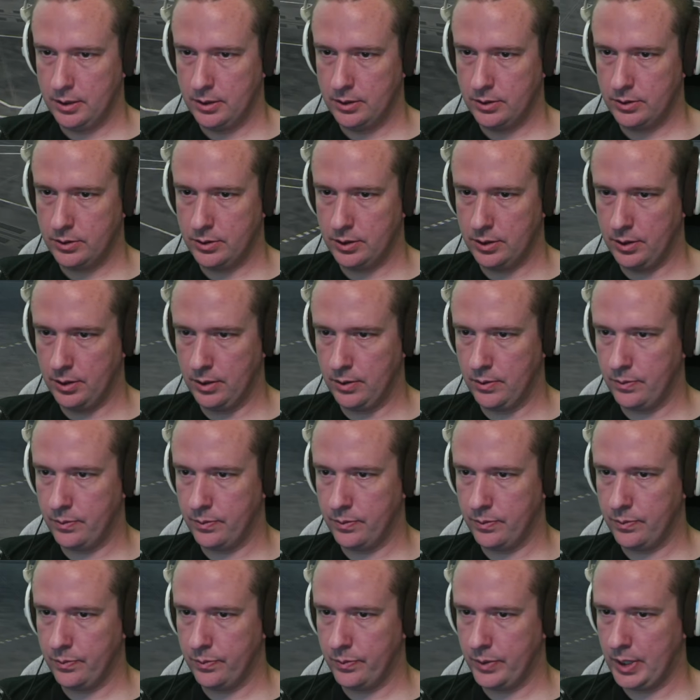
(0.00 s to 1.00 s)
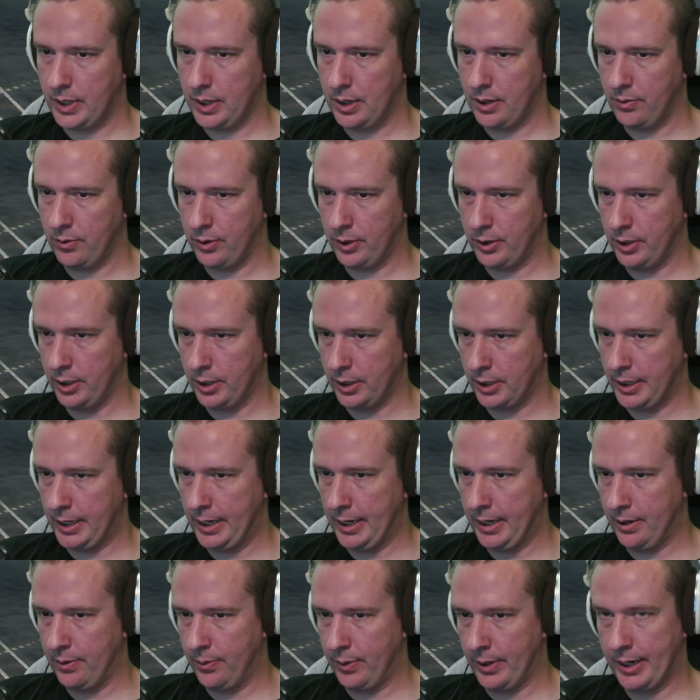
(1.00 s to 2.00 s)
So if we look
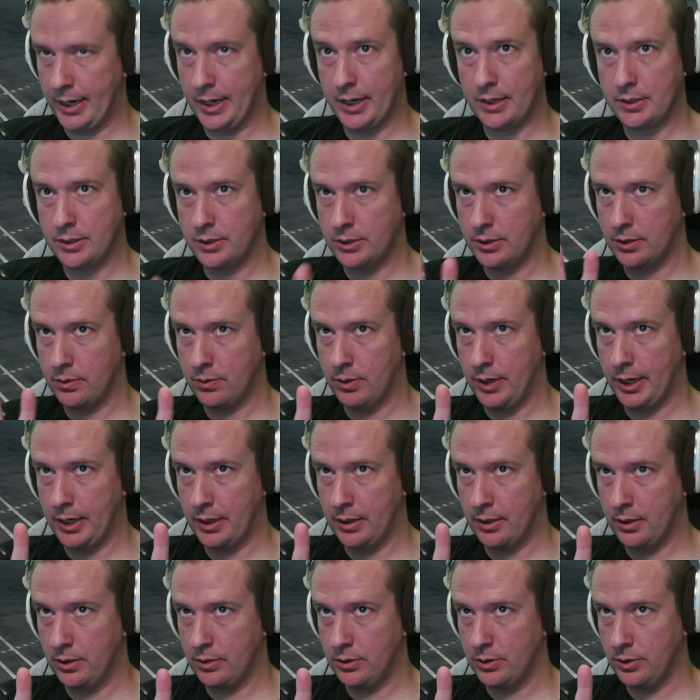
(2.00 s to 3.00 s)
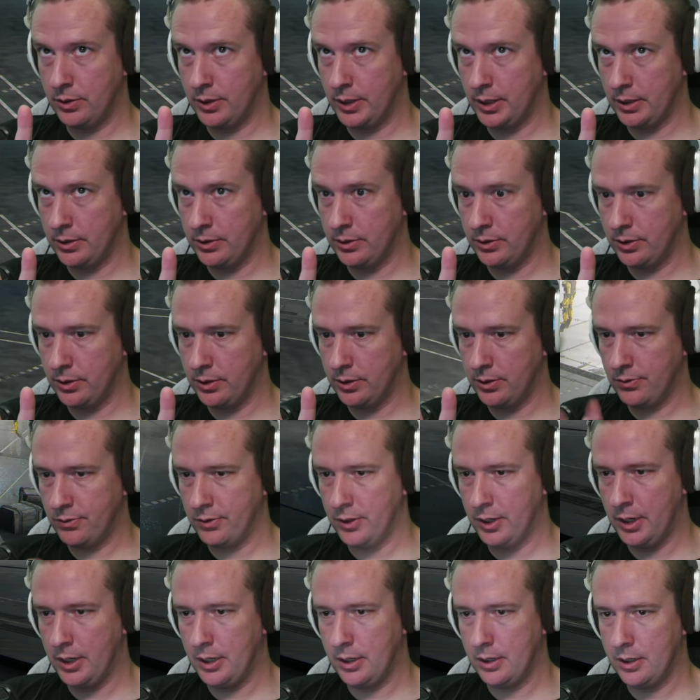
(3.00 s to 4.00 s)
now, we got just the regular two guns in the
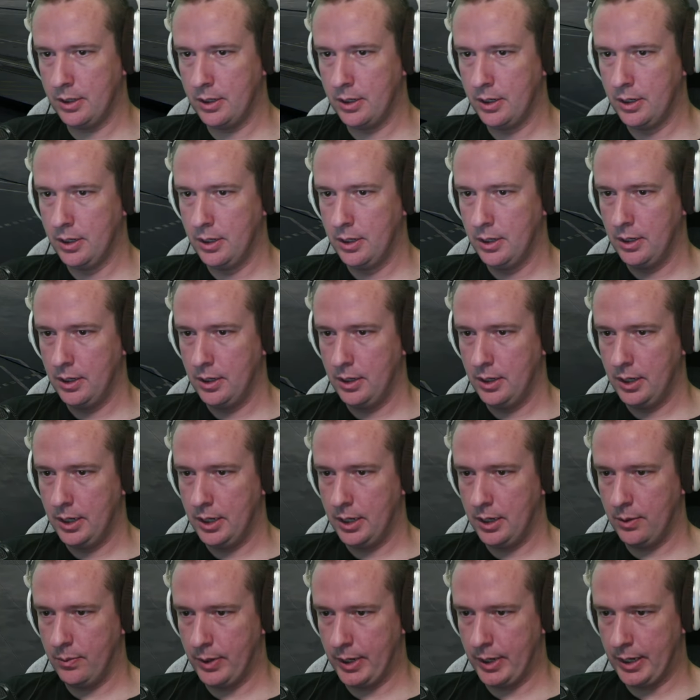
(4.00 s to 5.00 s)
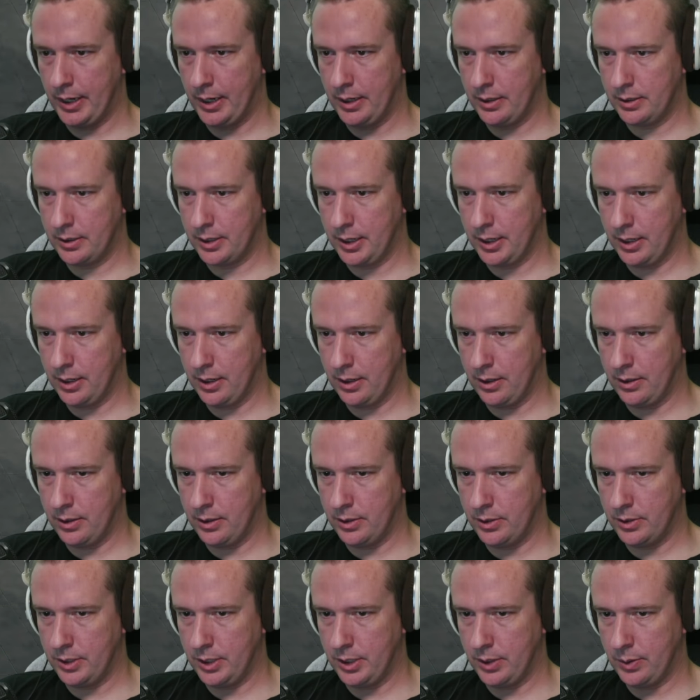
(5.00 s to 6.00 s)
front, and we got kind of hard to
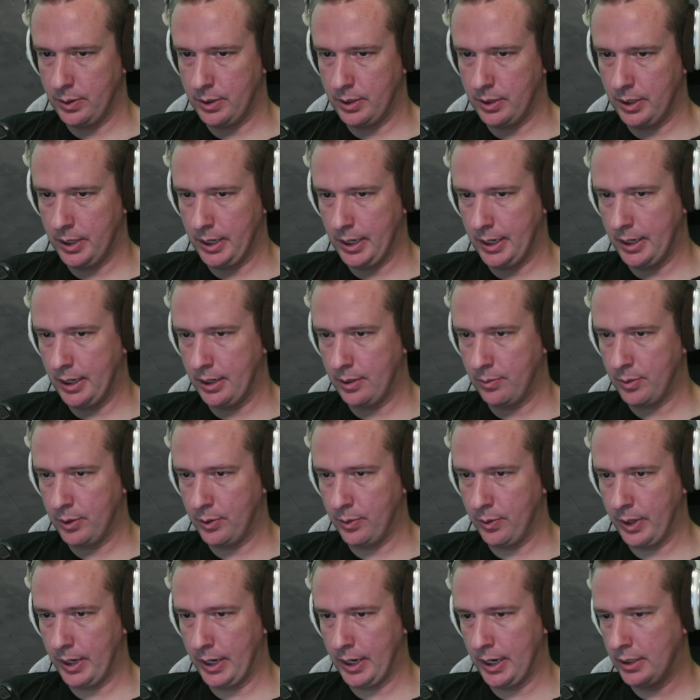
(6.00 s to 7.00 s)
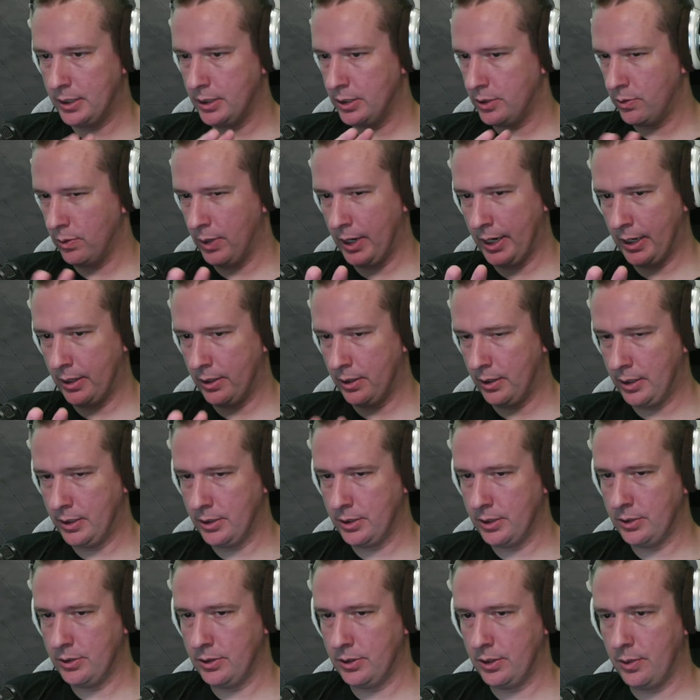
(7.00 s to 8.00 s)
see with the lighting, but we got just regular
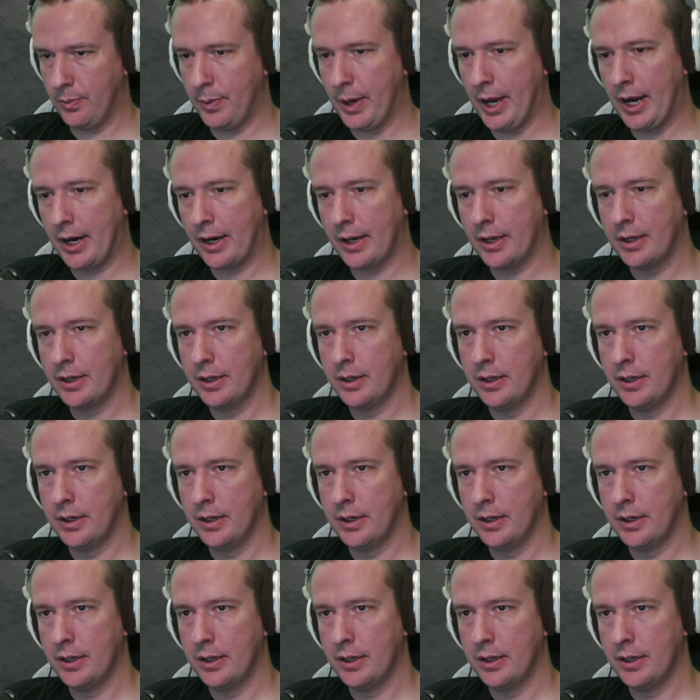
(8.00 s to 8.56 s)
engines in the back.